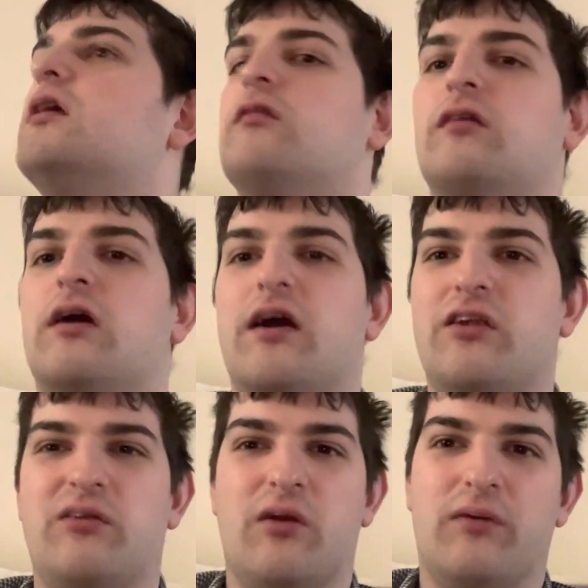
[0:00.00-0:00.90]
well, I
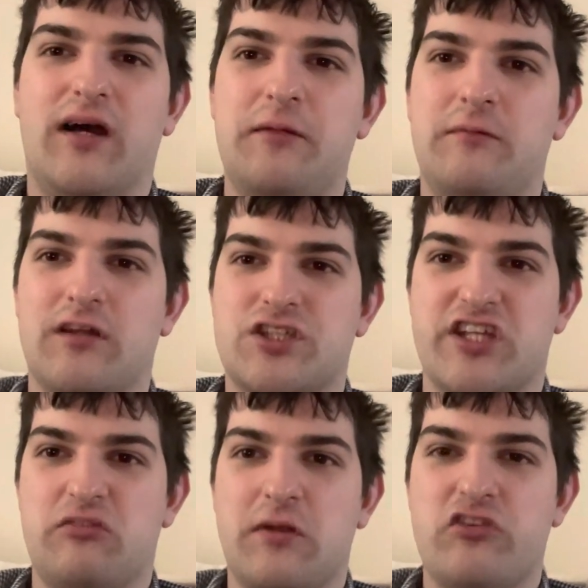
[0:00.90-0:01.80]
don't know why, but
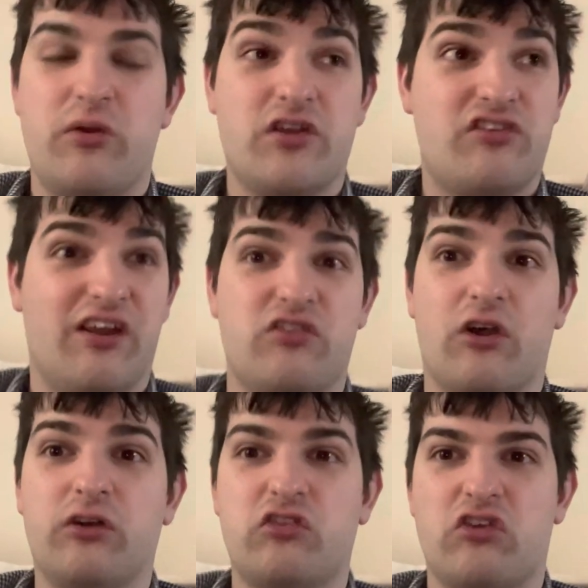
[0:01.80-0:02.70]
she's been doing
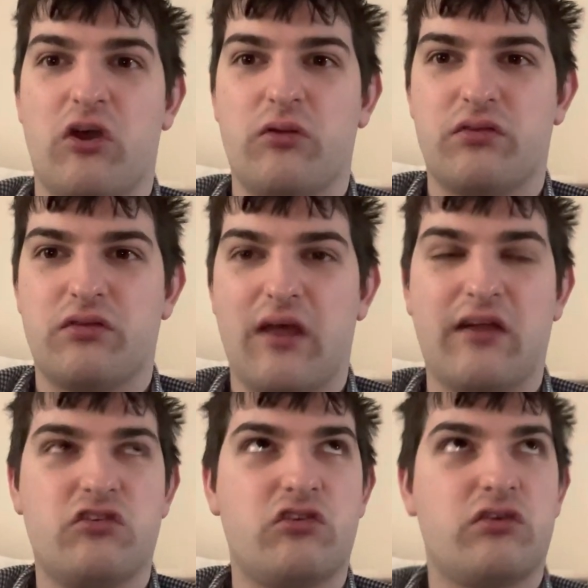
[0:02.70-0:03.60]
TikTok, so
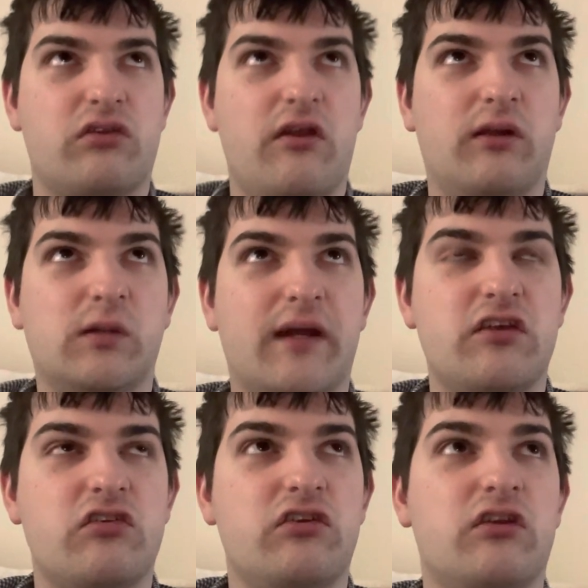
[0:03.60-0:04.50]
that's the only way,
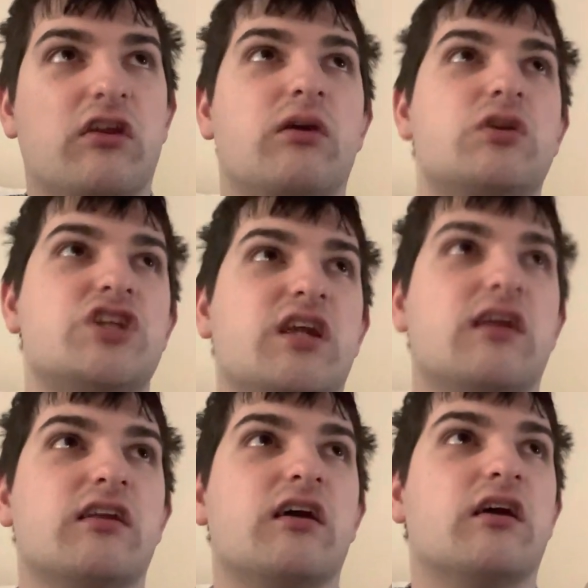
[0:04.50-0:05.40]
you know, she
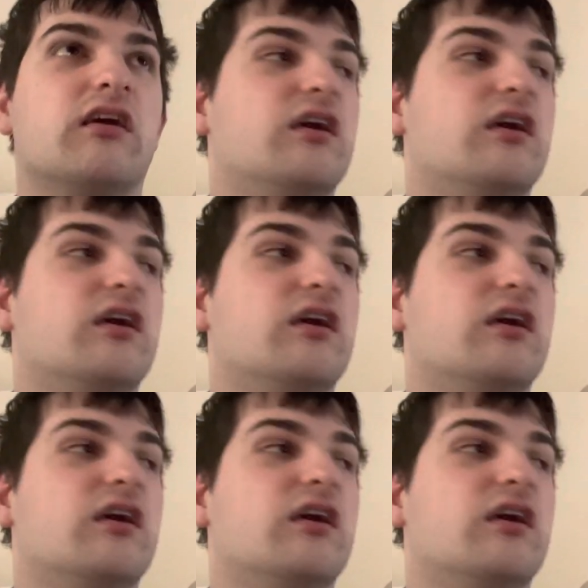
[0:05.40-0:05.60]
can uh,